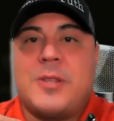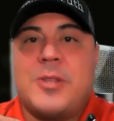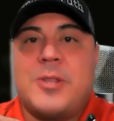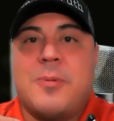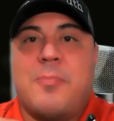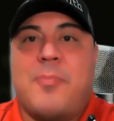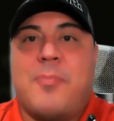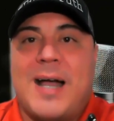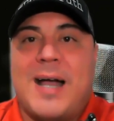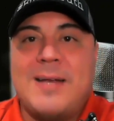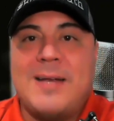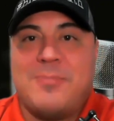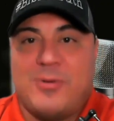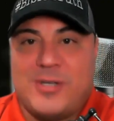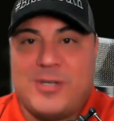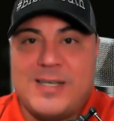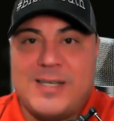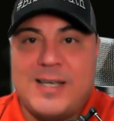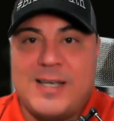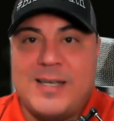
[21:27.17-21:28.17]
the
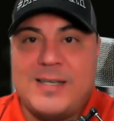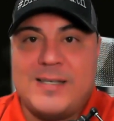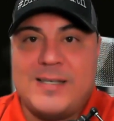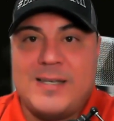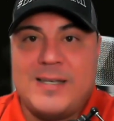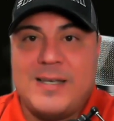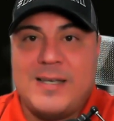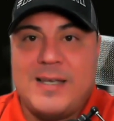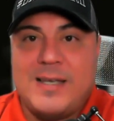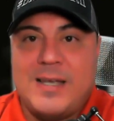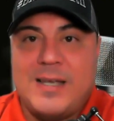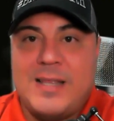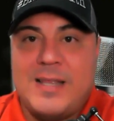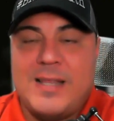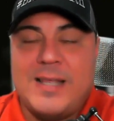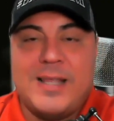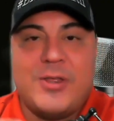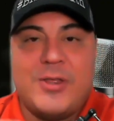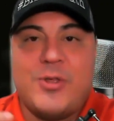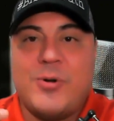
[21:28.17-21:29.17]
bible says
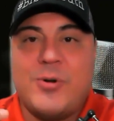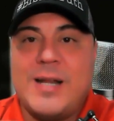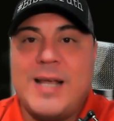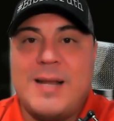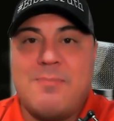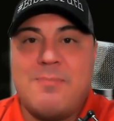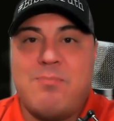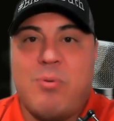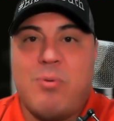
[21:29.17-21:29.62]
that they're not